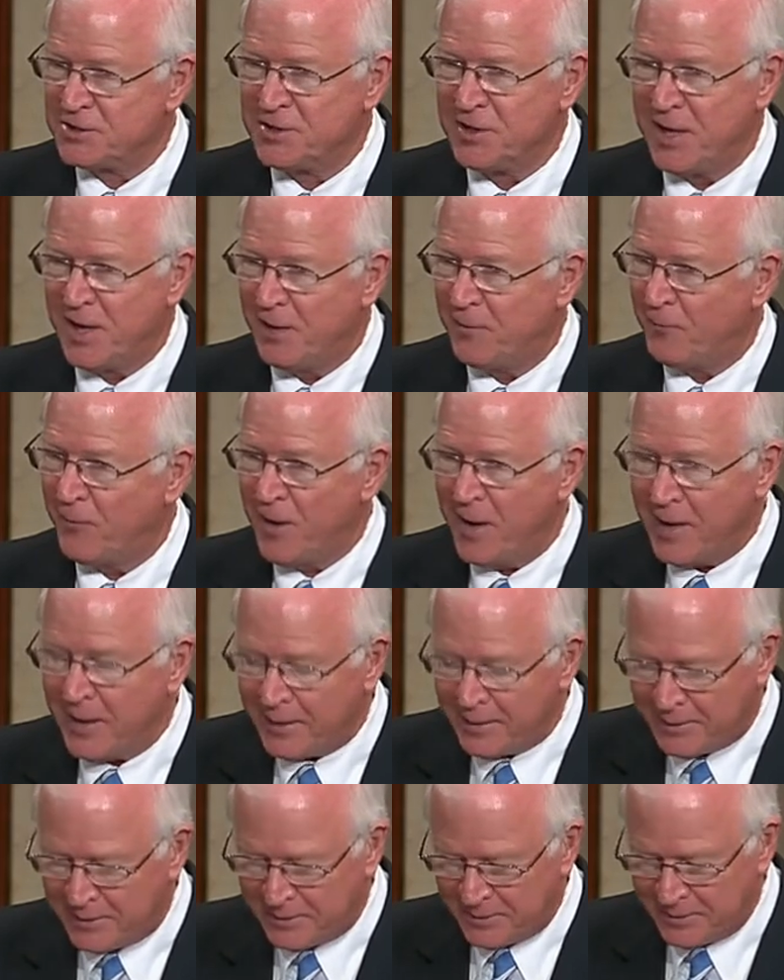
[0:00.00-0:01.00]
not
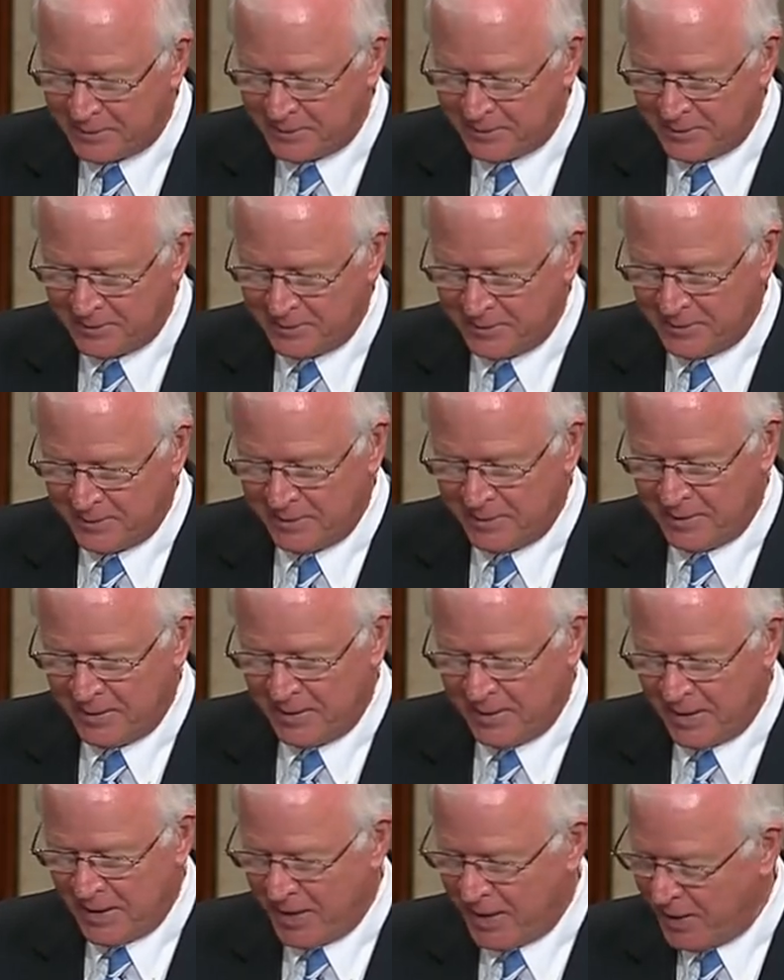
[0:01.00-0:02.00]
right.
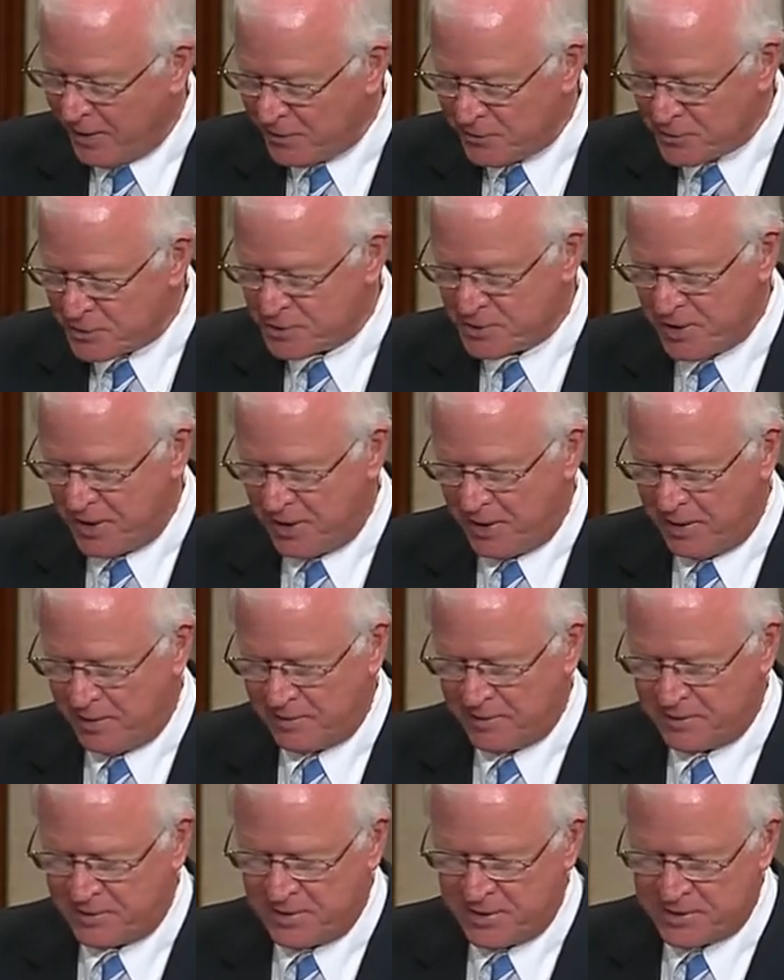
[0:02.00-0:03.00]
I
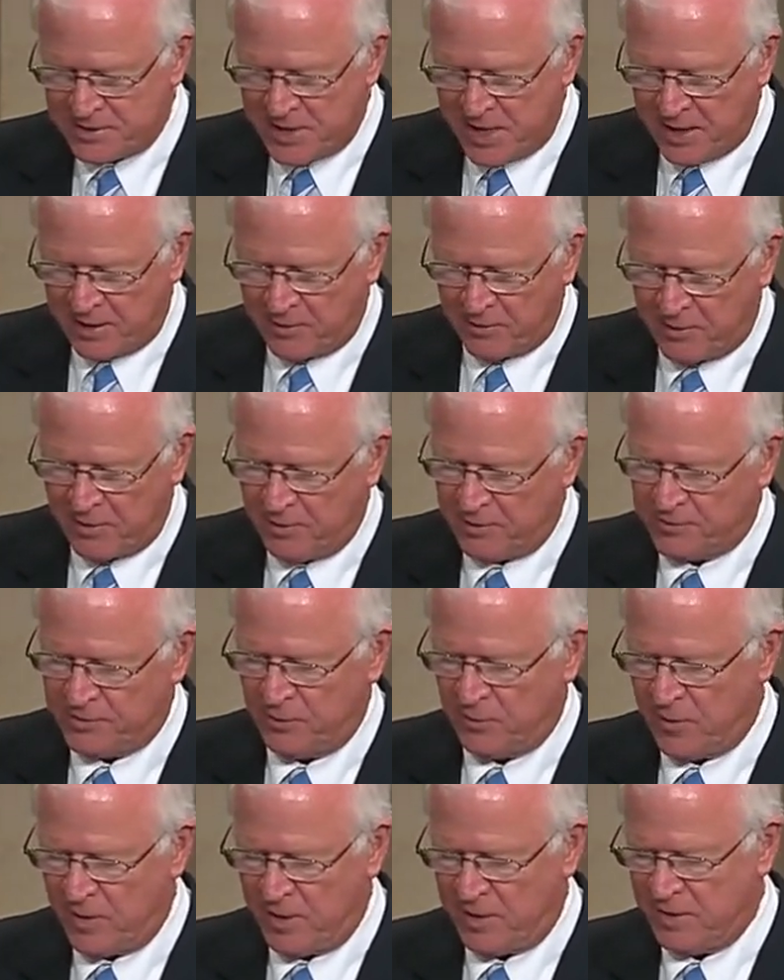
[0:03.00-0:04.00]
understand that these
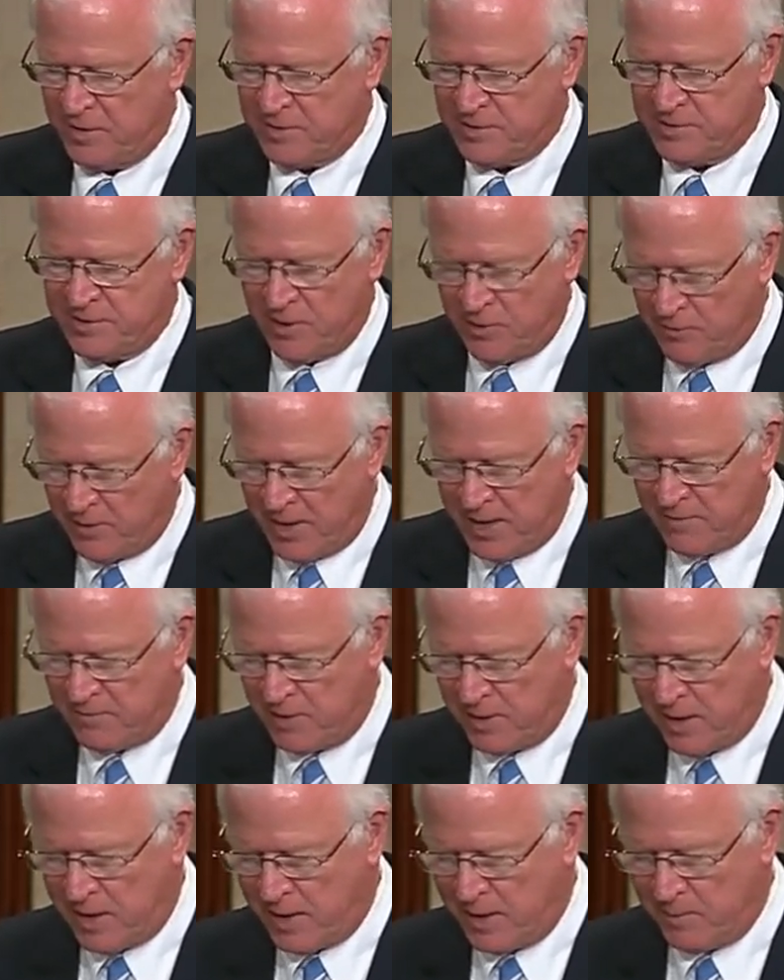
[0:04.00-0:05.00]
agriculture workers don't have
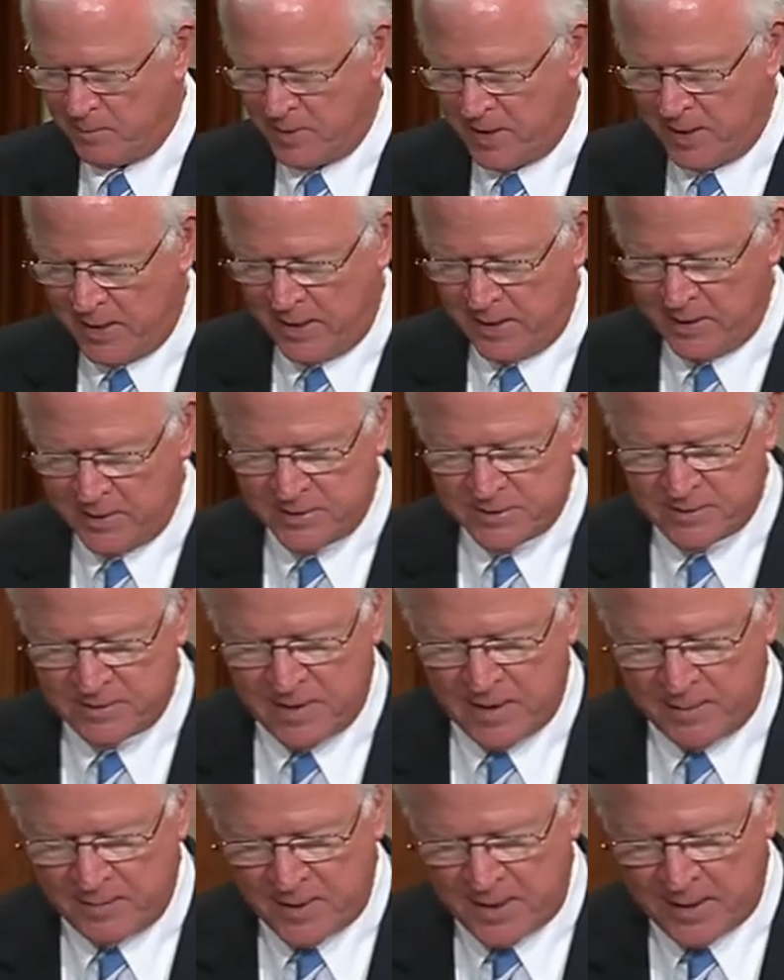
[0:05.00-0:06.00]
a lot of money, and so
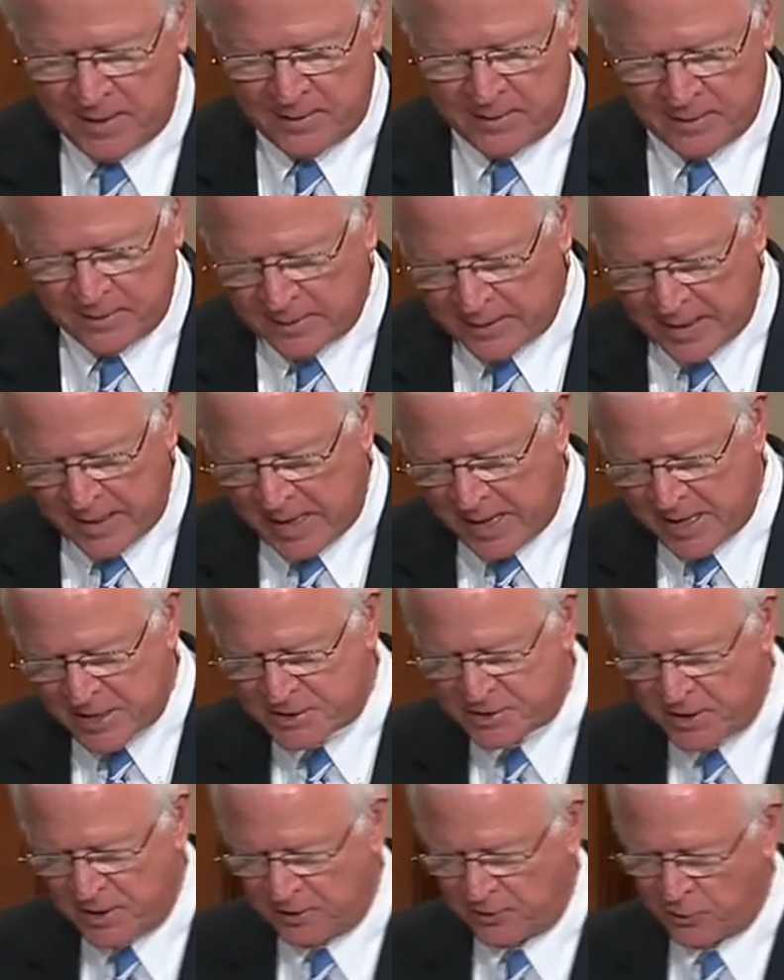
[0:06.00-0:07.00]
I'm not
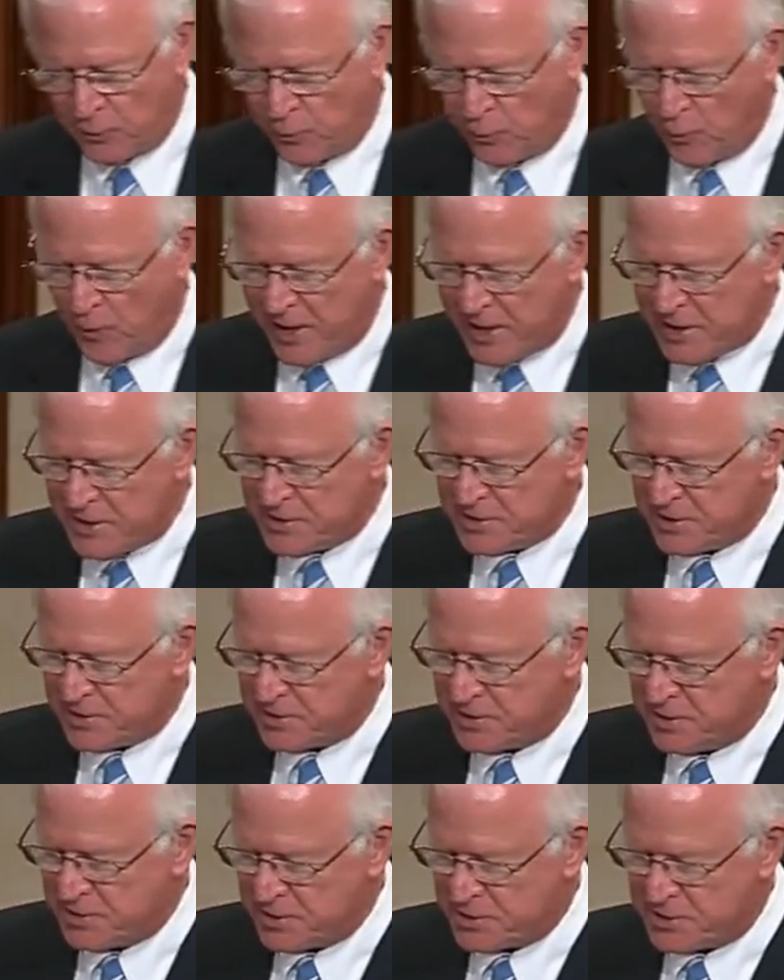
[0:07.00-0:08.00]
asking to raise
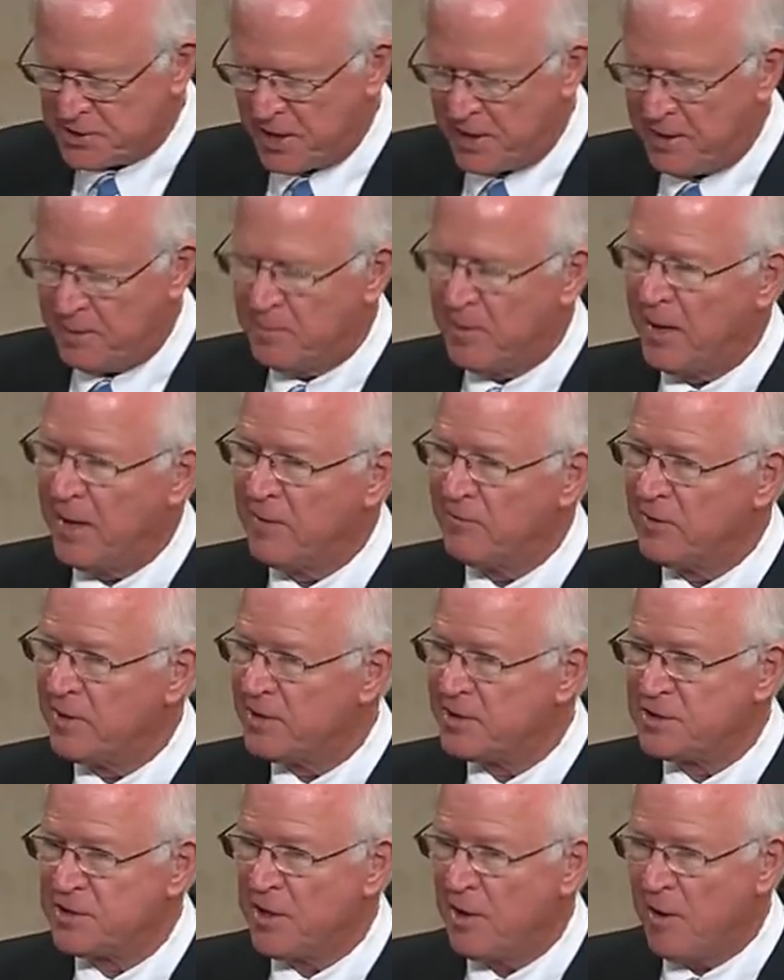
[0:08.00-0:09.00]
it to the same level
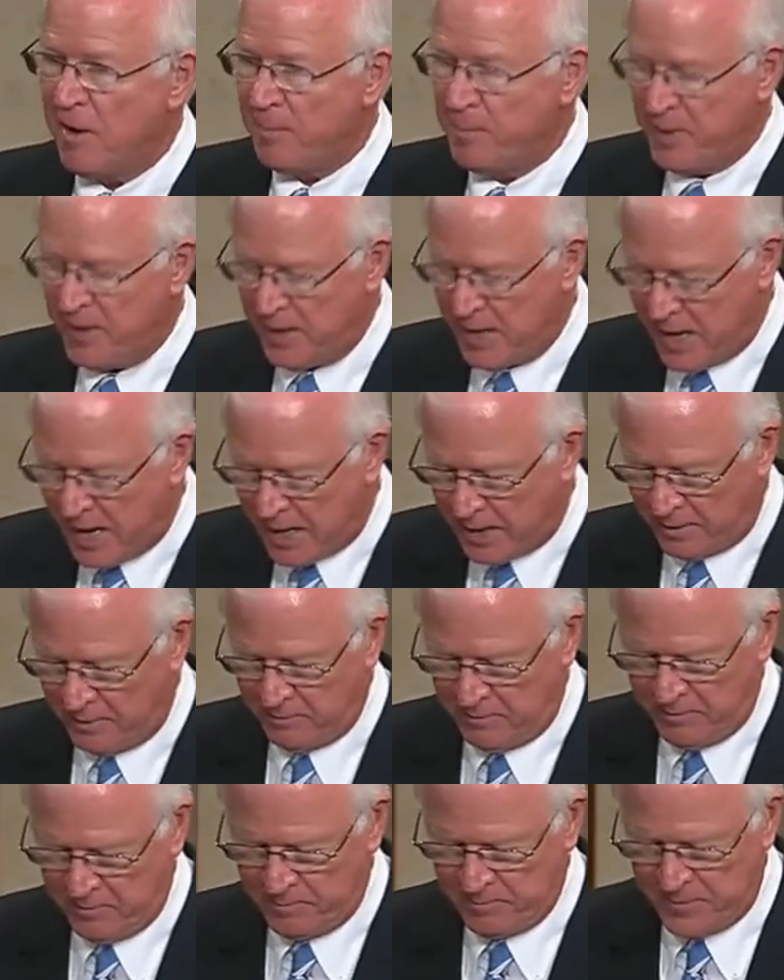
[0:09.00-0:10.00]
as the RPI
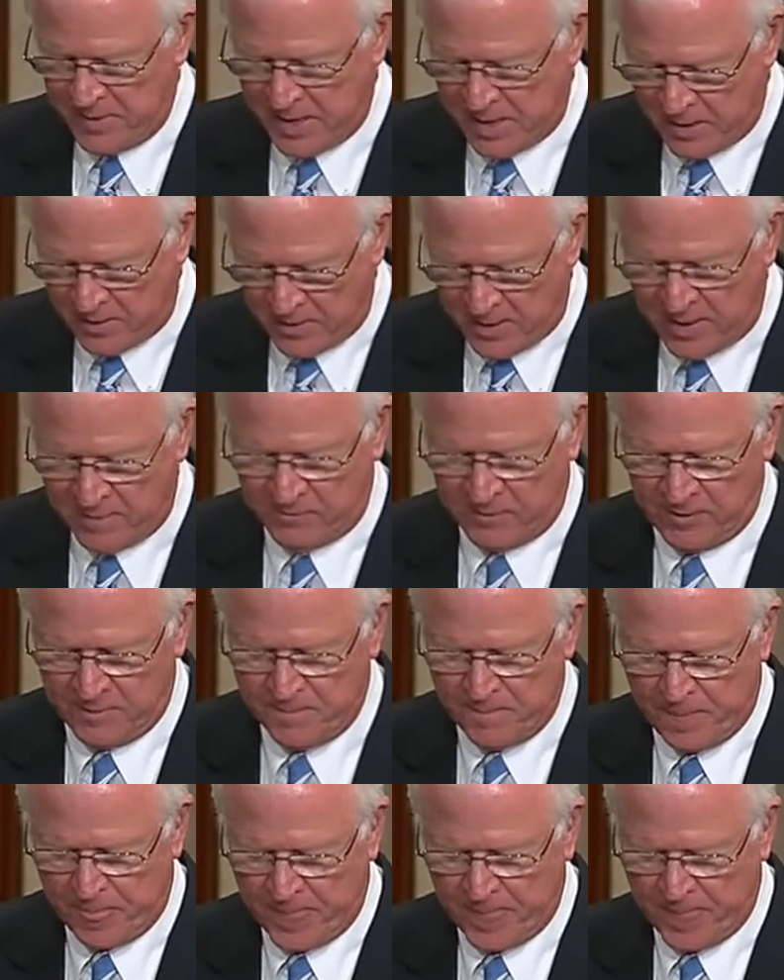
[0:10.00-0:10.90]
group. However,